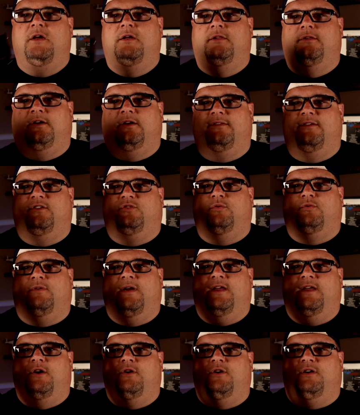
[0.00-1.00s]
Look at this one
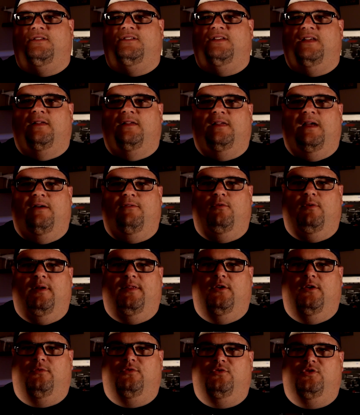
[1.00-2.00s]
right here. You can see I have right
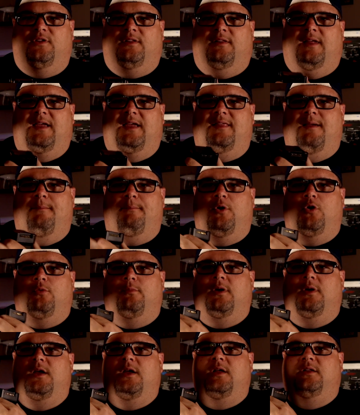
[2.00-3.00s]
there shooting light, and then boom.